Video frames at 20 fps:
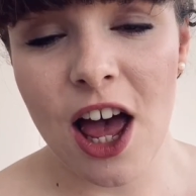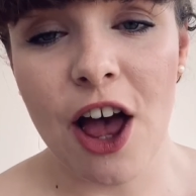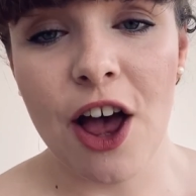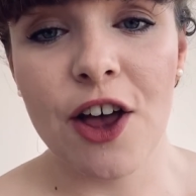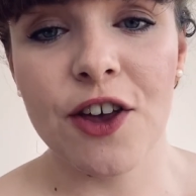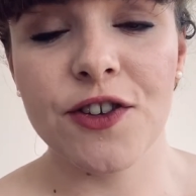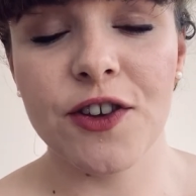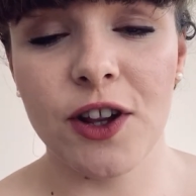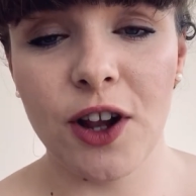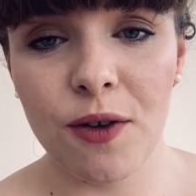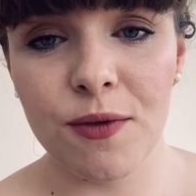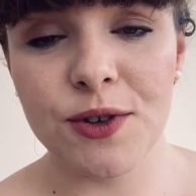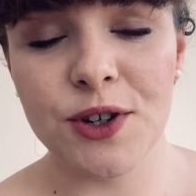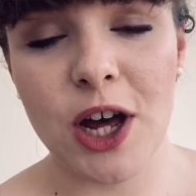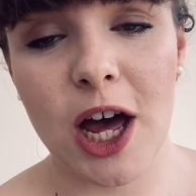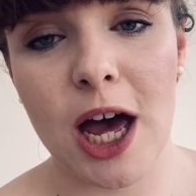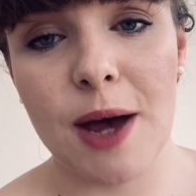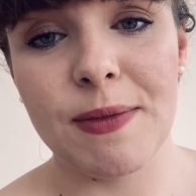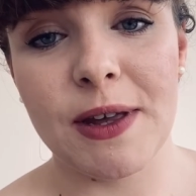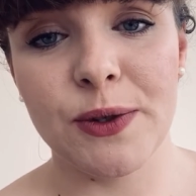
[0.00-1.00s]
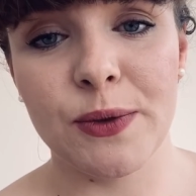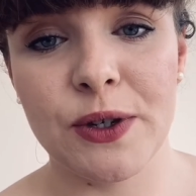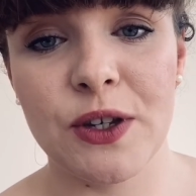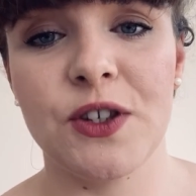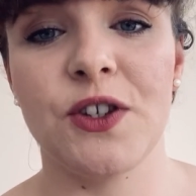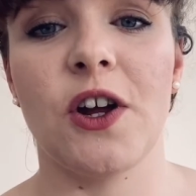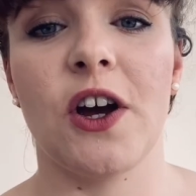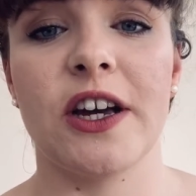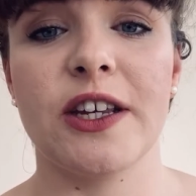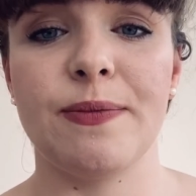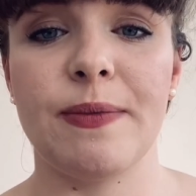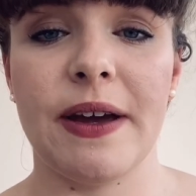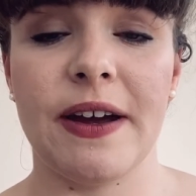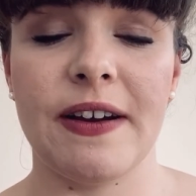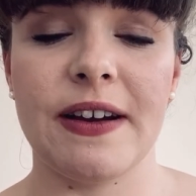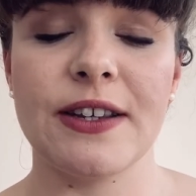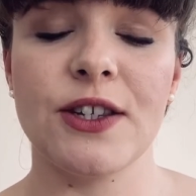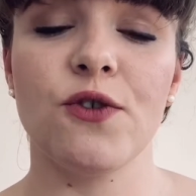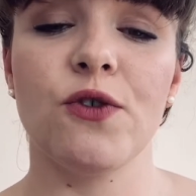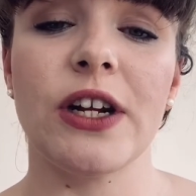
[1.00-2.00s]
So a lot of the time, that's when you start
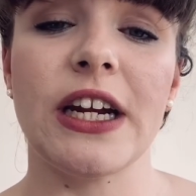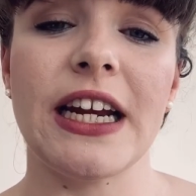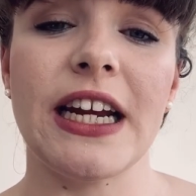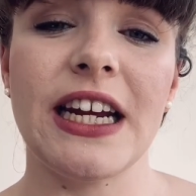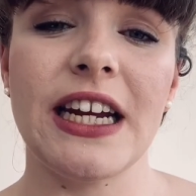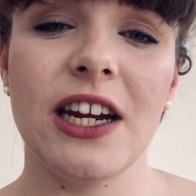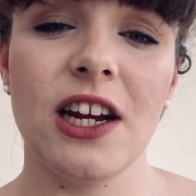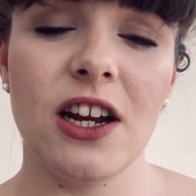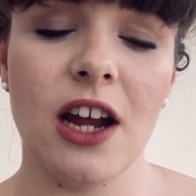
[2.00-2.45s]
experiencing really